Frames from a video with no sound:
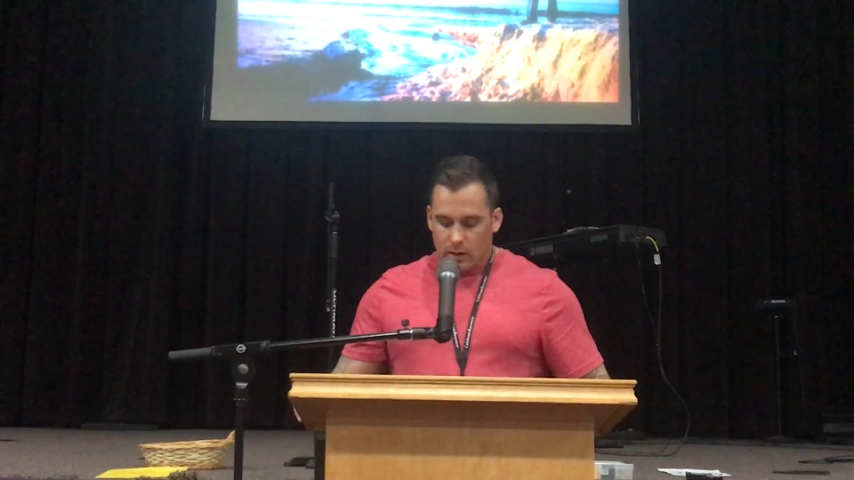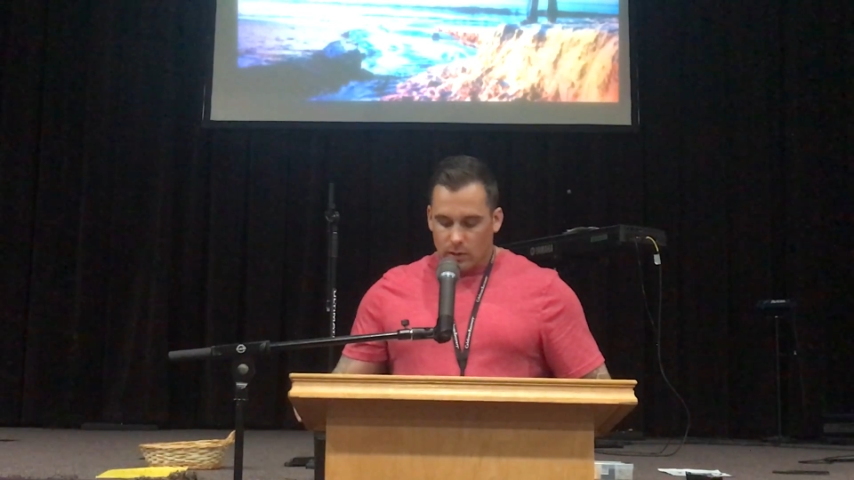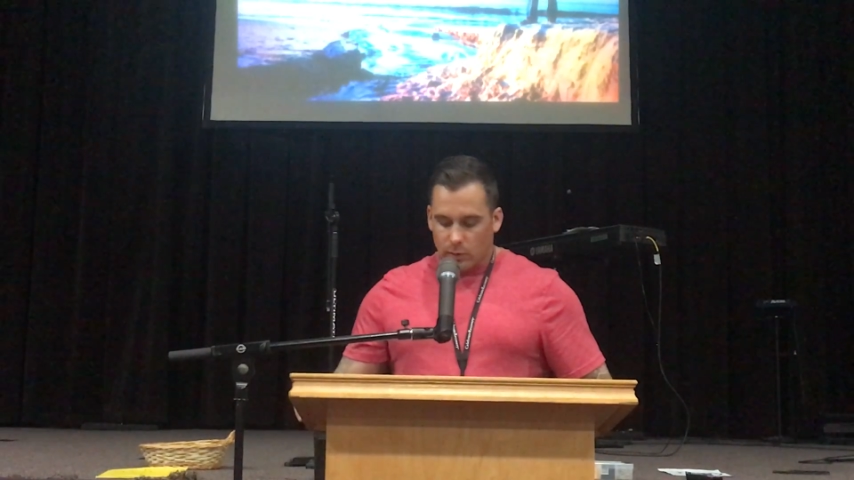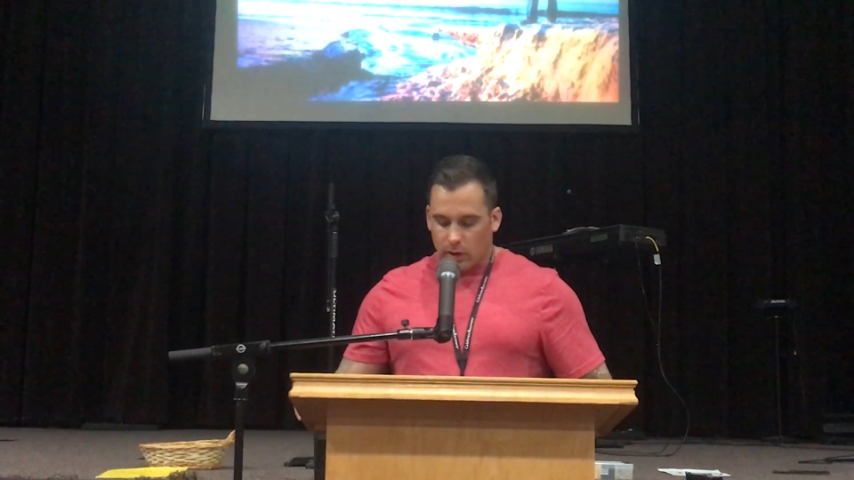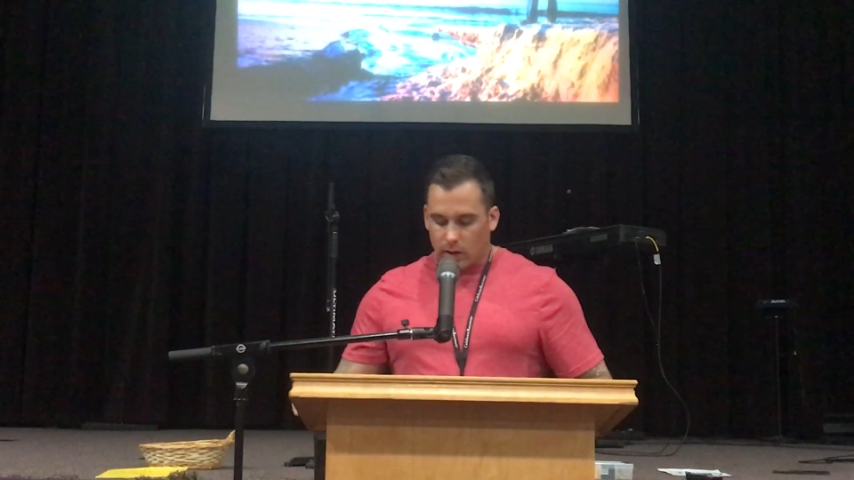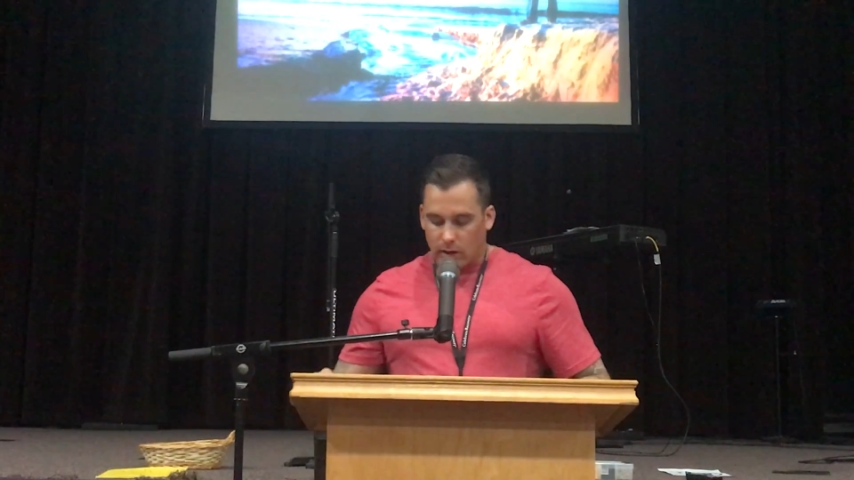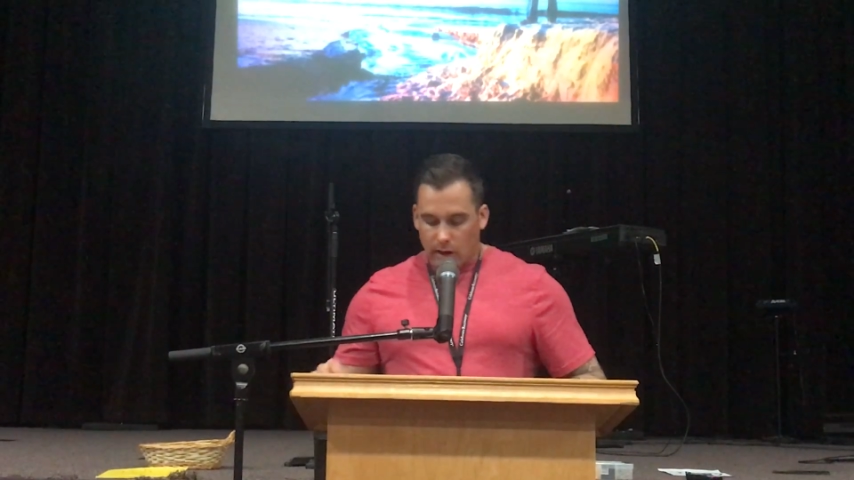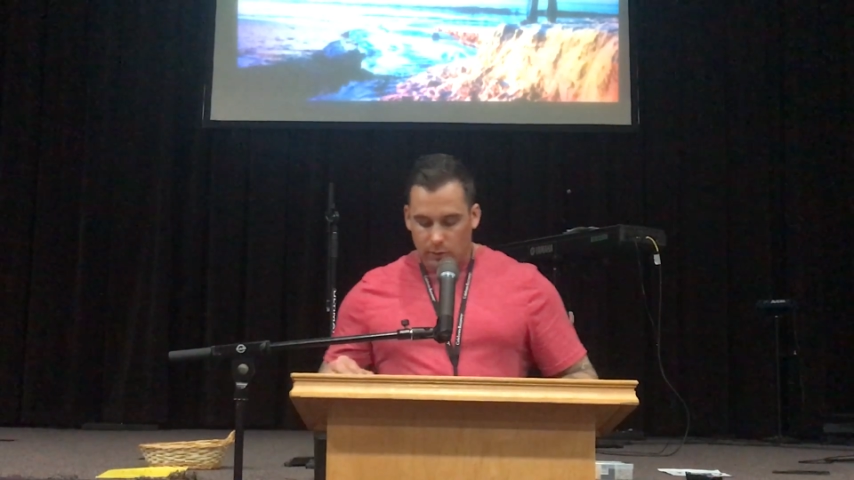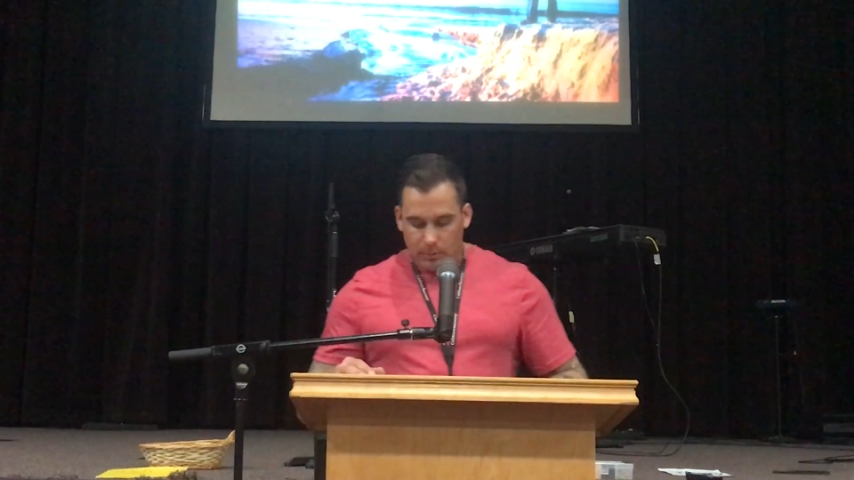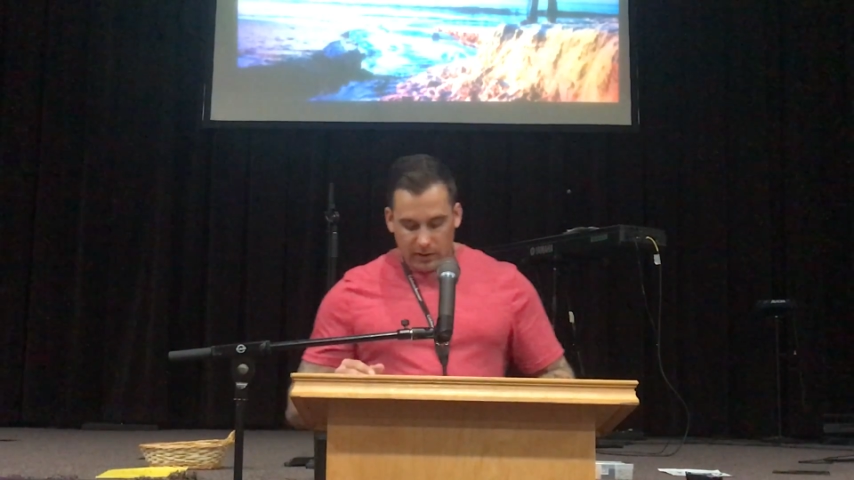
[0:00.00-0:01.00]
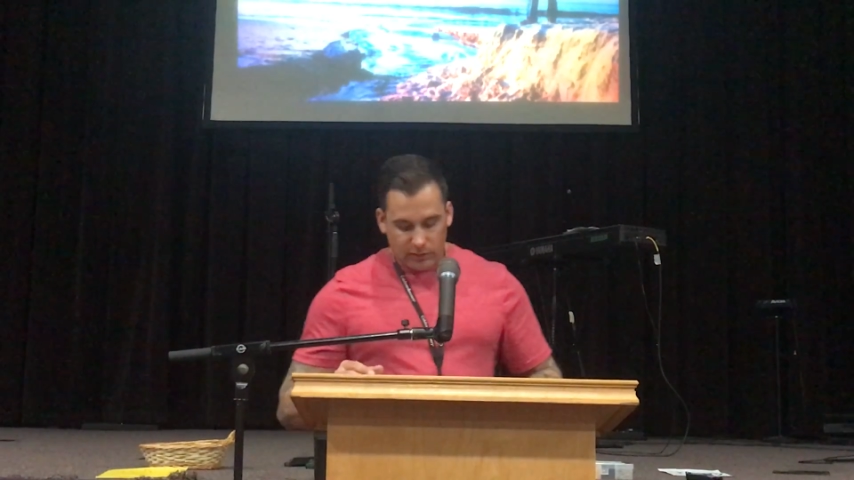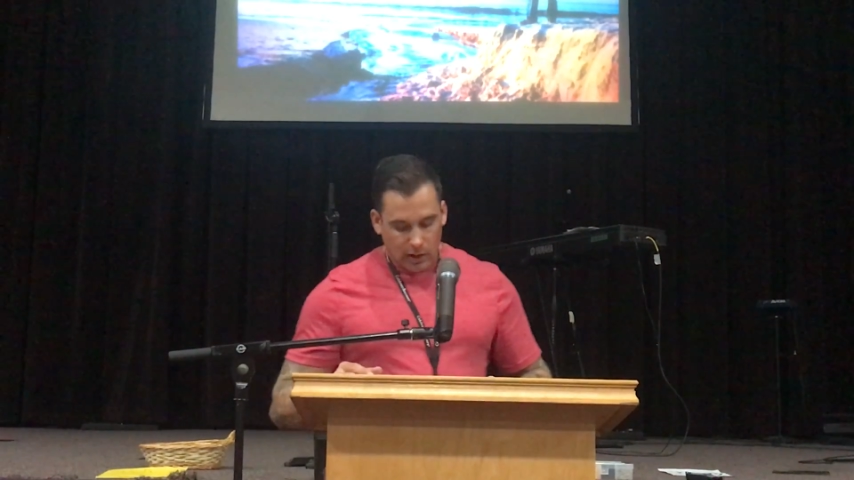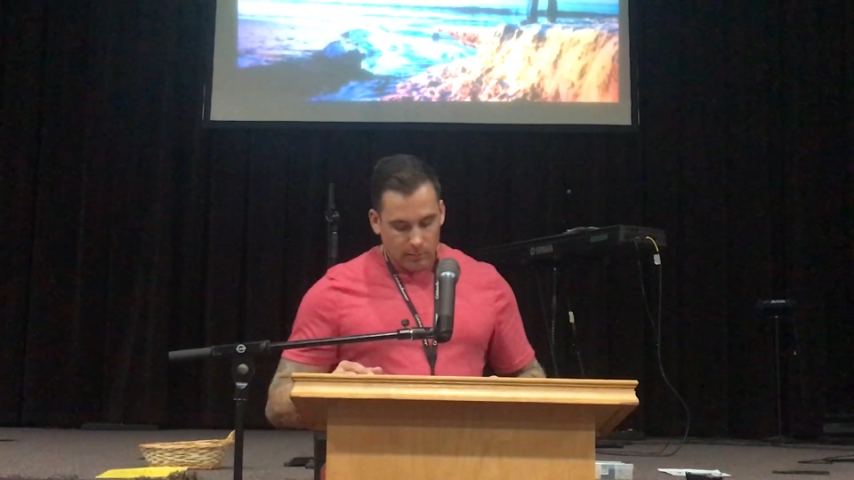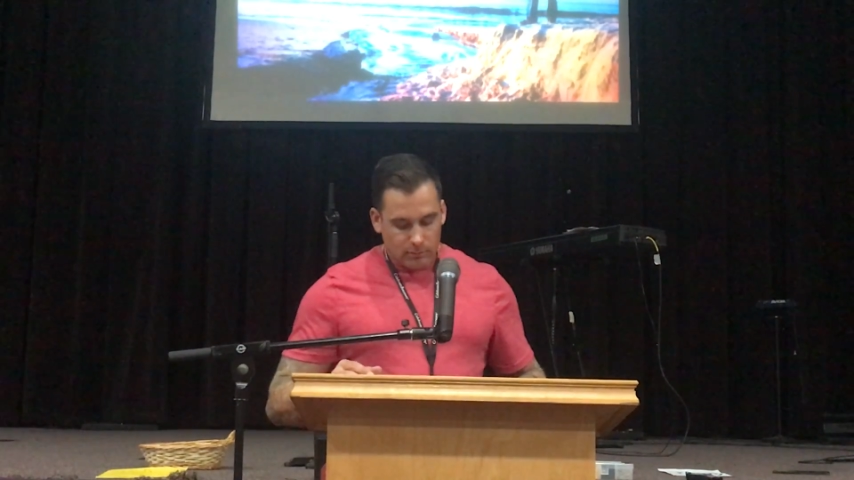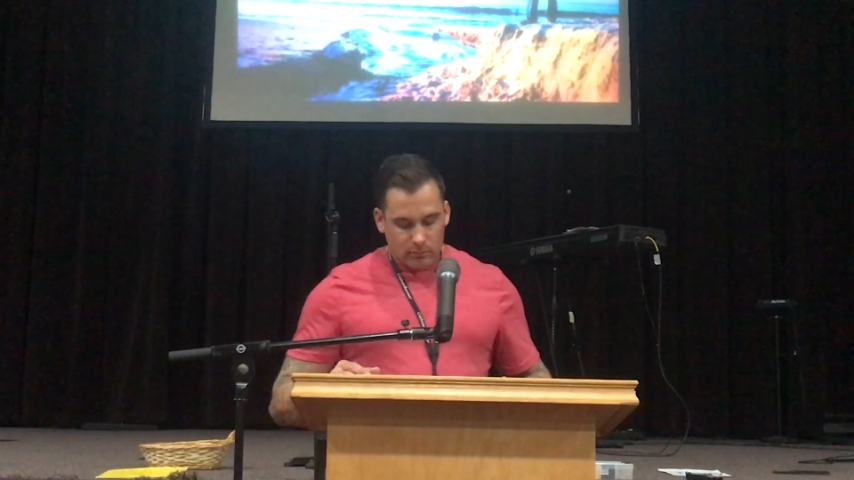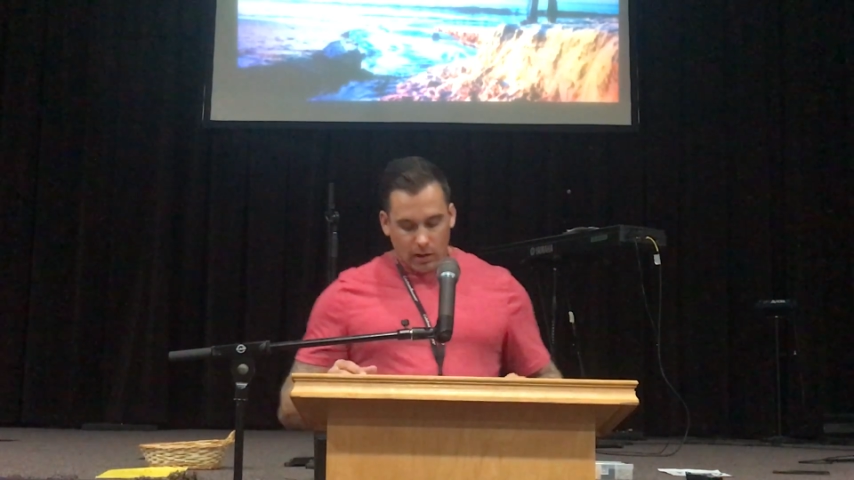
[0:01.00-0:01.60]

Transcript: When I would mess up,